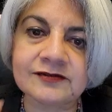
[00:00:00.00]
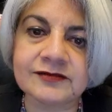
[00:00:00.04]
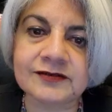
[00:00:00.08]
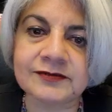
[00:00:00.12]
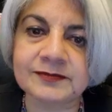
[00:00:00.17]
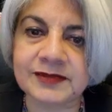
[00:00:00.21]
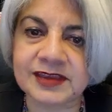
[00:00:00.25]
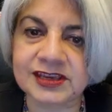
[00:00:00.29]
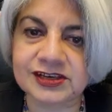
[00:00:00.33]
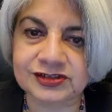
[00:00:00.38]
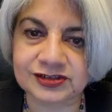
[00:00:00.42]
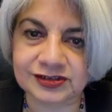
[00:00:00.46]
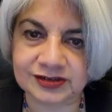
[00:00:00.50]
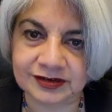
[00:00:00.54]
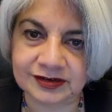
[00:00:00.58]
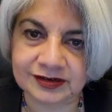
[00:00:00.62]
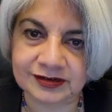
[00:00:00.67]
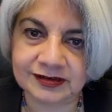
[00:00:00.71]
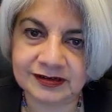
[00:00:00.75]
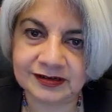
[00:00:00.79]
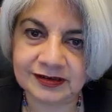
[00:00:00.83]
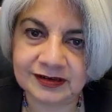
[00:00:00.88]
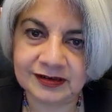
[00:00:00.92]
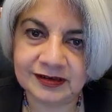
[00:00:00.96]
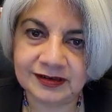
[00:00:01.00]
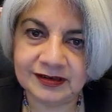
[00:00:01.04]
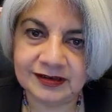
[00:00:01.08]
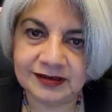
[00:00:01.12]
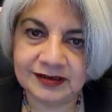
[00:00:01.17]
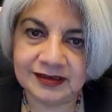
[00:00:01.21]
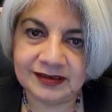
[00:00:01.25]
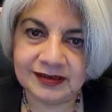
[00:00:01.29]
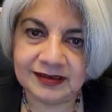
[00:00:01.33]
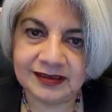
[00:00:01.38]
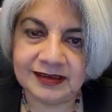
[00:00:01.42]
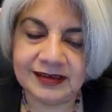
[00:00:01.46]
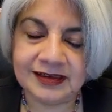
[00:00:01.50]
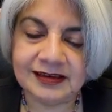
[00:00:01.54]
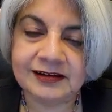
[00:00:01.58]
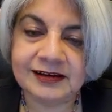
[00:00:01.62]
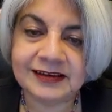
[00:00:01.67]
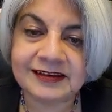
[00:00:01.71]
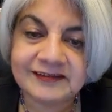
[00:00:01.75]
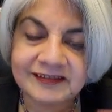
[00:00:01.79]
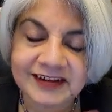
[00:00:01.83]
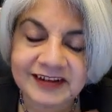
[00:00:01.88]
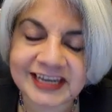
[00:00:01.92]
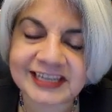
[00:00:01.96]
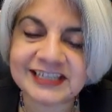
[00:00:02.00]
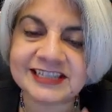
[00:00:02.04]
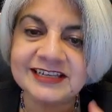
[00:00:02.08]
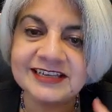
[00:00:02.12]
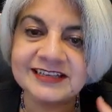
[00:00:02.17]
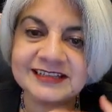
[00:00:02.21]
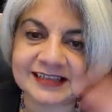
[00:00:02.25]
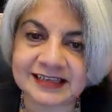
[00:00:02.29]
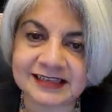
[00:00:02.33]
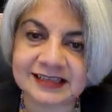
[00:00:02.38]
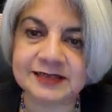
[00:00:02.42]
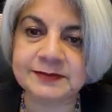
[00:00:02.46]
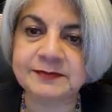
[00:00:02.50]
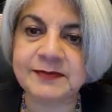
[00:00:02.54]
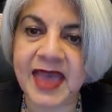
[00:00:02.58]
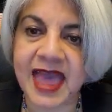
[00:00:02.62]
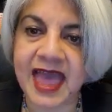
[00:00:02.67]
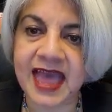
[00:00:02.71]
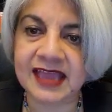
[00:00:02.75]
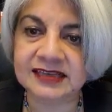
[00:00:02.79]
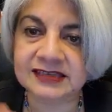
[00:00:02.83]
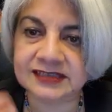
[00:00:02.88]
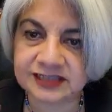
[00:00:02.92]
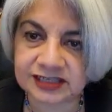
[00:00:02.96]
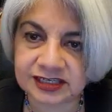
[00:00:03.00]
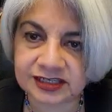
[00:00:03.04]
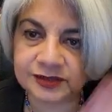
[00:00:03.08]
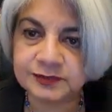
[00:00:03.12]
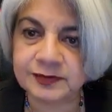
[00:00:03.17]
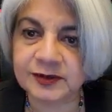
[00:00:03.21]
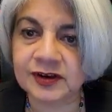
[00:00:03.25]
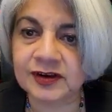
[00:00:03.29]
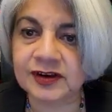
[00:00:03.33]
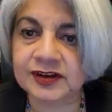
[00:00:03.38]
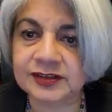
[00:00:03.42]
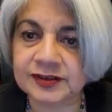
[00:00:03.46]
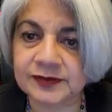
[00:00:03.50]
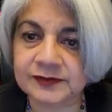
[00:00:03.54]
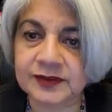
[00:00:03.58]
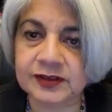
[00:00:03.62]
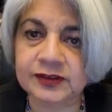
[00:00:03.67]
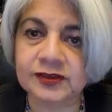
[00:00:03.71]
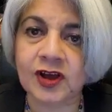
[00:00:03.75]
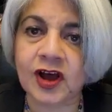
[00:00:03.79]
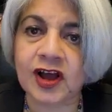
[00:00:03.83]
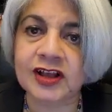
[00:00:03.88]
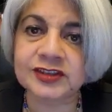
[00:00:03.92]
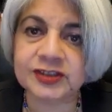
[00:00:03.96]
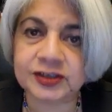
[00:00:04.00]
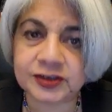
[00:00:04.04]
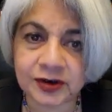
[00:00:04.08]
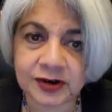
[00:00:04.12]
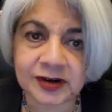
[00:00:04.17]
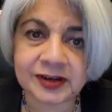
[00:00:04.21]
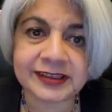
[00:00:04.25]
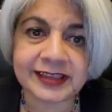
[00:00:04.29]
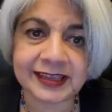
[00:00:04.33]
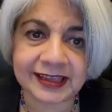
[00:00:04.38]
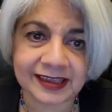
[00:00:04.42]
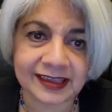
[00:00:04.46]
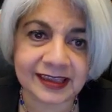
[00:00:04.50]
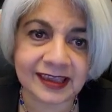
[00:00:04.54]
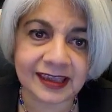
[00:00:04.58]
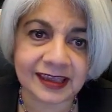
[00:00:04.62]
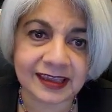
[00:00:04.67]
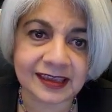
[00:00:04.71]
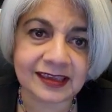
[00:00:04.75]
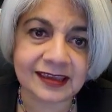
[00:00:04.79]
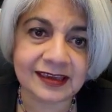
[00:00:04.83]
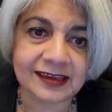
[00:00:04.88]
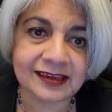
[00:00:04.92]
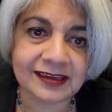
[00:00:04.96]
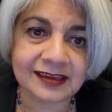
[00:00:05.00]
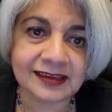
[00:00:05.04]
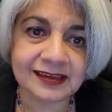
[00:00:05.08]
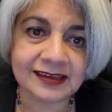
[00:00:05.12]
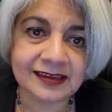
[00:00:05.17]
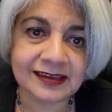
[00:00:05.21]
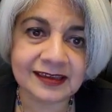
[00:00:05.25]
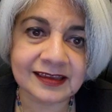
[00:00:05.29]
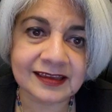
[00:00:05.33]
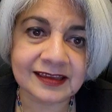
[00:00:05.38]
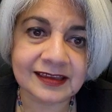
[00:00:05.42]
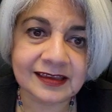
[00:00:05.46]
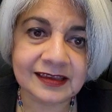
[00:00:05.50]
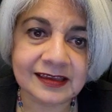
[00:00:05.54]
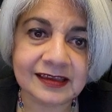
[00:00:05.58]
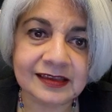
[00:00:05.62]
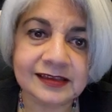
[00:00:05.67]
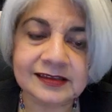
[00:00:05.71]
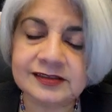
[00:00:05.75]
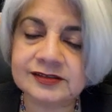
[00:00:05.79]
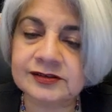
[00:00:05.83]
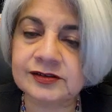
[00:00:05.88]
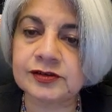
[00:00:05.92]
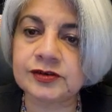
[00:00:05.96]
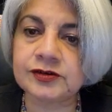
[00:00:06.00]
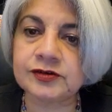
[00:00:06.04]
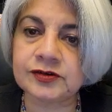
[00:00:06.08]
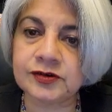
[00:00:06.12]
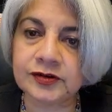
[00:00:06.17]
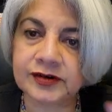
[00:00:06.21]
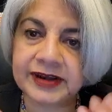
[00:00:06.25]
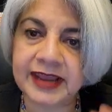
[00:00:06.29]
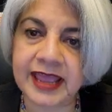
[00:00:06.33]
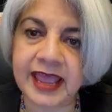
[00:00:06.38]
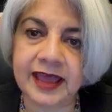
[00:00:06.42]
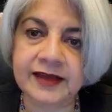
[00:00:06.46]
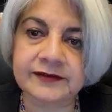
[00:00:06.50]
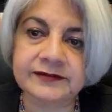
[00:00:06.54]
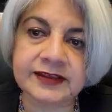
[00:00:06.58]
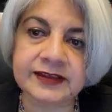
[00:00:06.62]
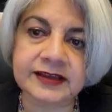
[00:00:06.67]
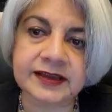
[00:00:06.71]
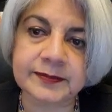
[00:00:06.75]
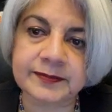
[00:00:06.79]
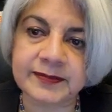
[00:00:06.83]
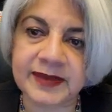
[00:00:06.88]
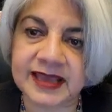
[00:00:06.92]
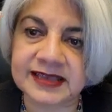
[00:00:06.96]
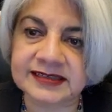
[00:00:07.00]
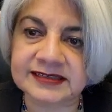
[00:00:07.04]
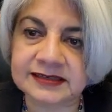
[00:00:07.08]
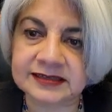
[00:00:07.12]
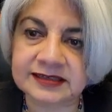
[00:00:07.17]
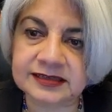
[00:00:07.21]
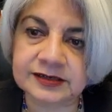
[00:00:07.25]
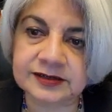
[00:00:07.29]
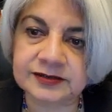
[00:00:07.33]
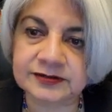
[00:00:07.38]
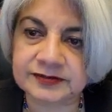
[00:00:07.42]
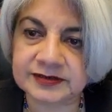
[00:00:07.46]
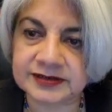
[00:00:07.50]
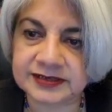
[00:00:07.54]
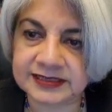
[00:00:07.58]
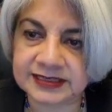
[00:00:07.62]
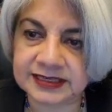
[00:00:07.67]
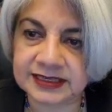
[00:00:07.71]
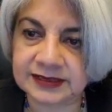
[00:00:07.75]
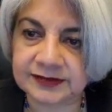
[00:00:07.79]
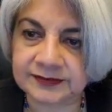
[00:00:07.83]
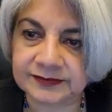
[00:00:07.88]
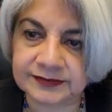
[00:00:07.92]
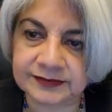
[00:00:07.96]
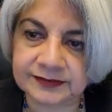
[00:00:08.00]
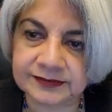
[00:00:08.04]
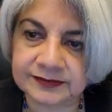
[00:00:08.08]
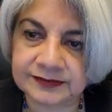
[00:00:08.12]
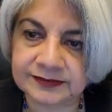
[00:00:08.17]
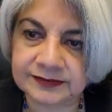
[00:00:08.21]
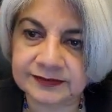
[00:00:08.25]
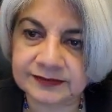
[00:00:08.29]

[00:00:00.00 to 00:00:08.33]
information reaches its max just because of the thoughts you're thinking so you don't have the capacity to receive